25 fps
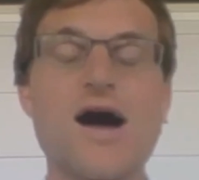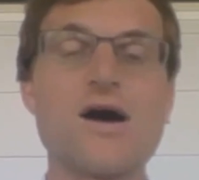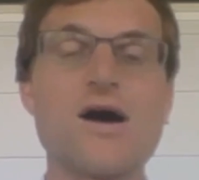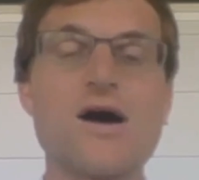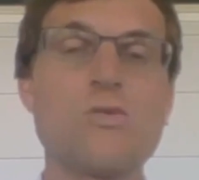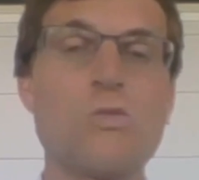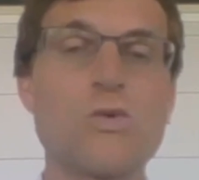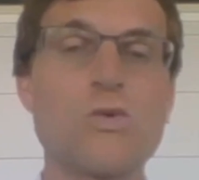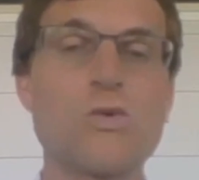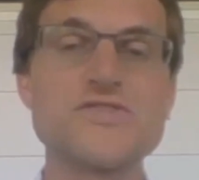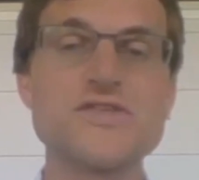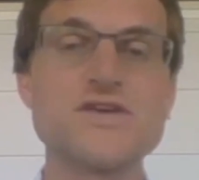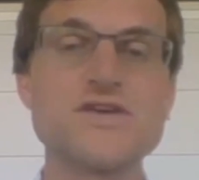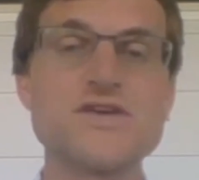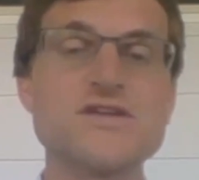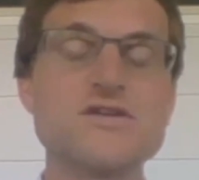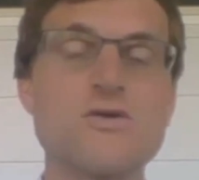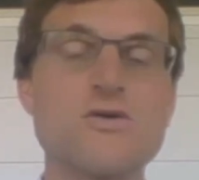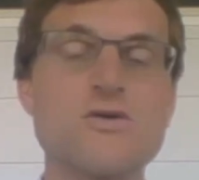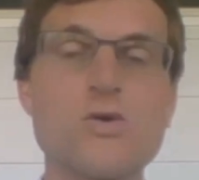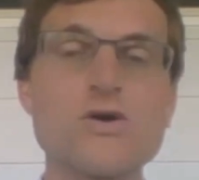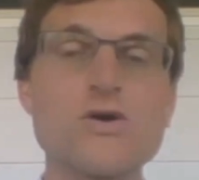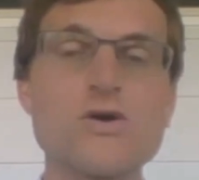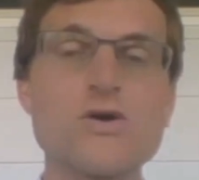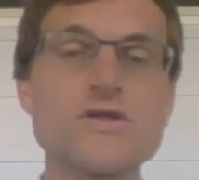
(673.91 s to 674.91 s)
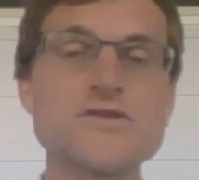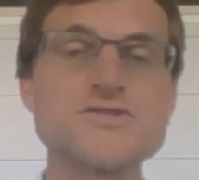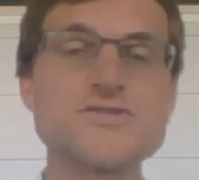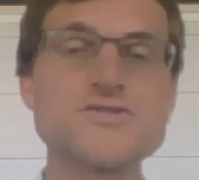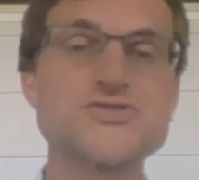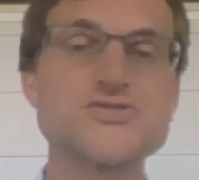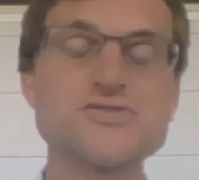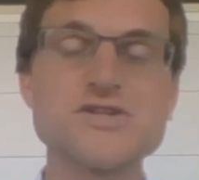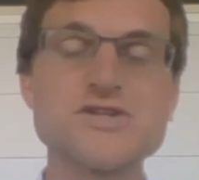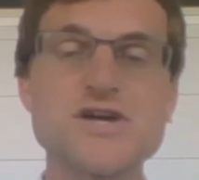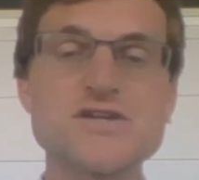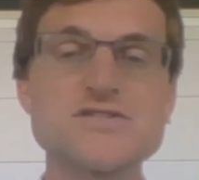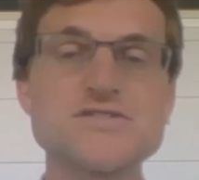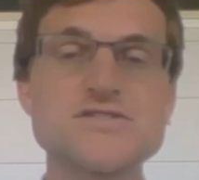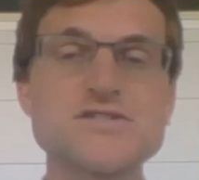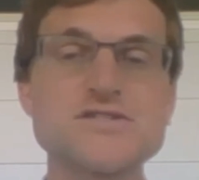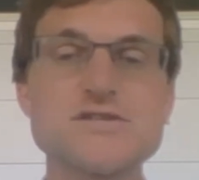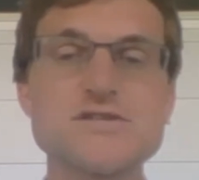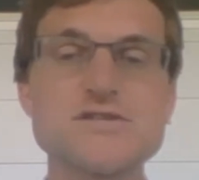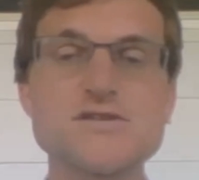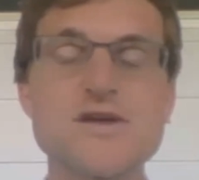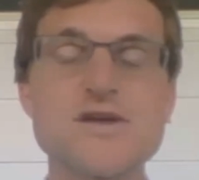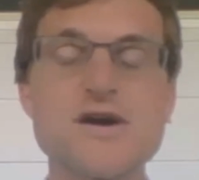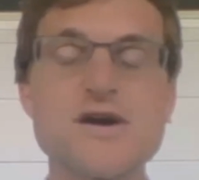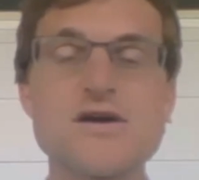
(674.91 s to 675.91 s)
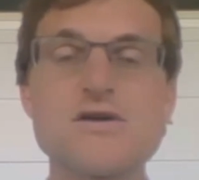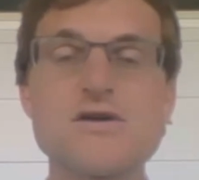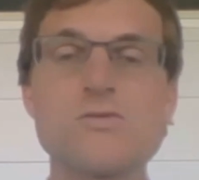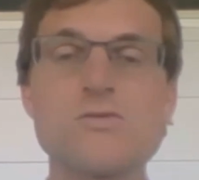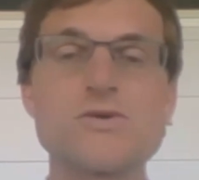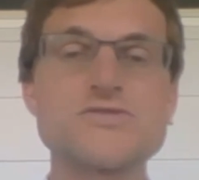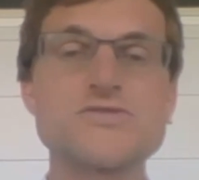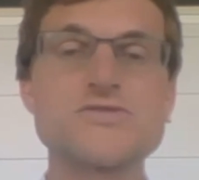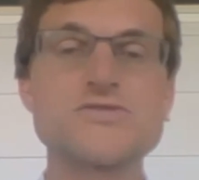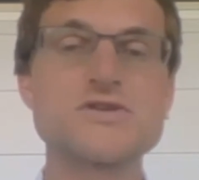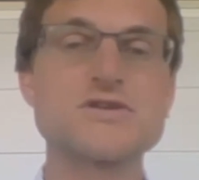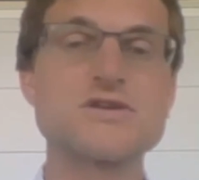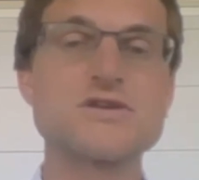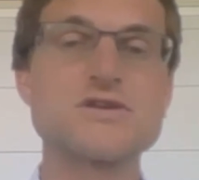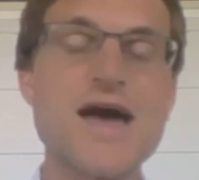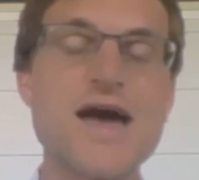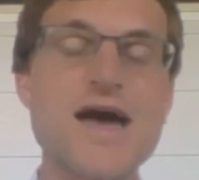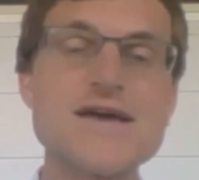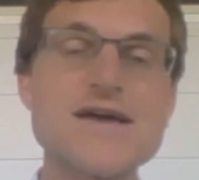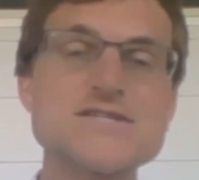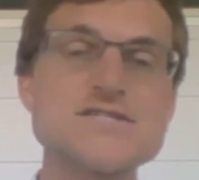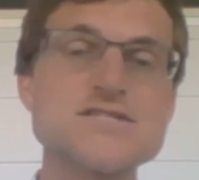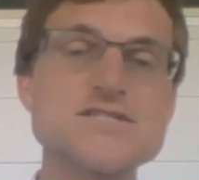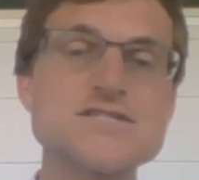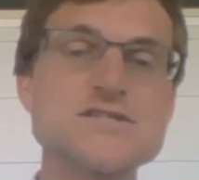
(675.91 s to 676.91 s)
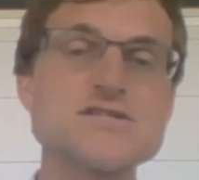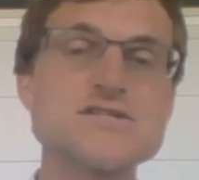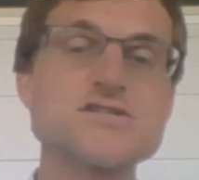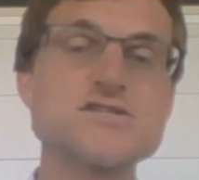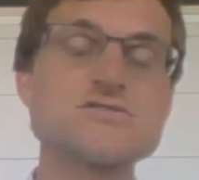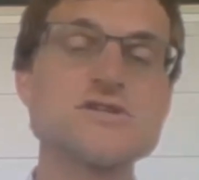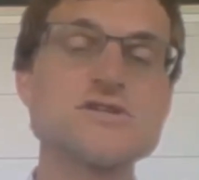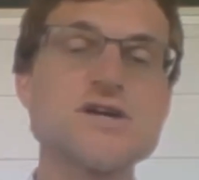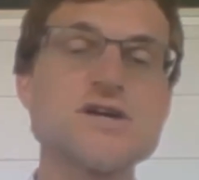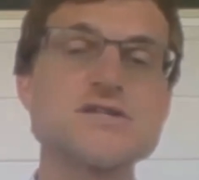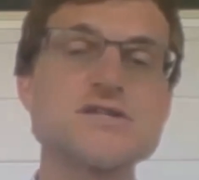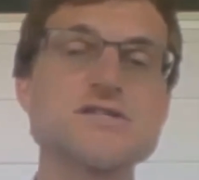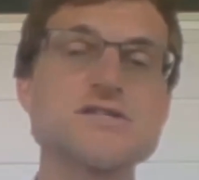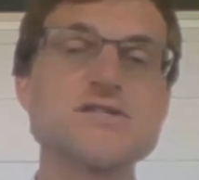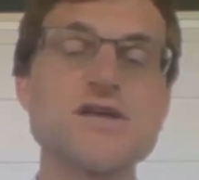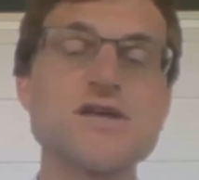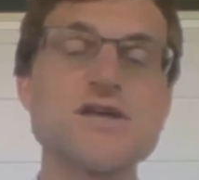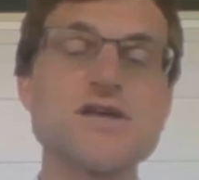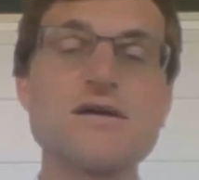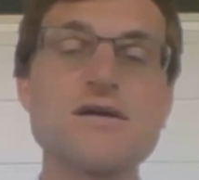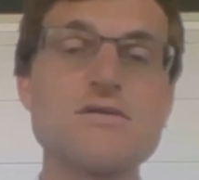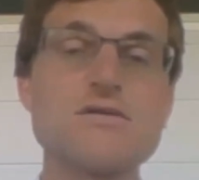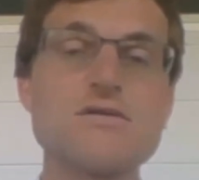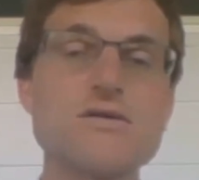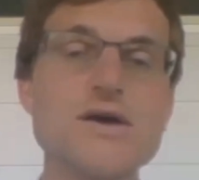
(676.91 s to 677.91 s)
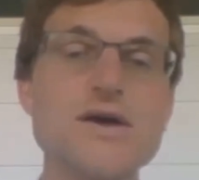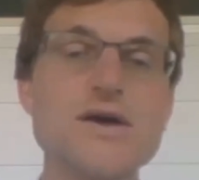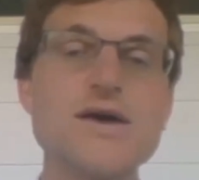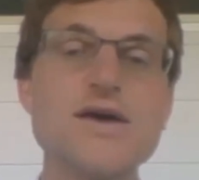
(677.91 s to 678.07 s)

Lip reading: What the oil industry doesn't know, what the gas industry doesn't know,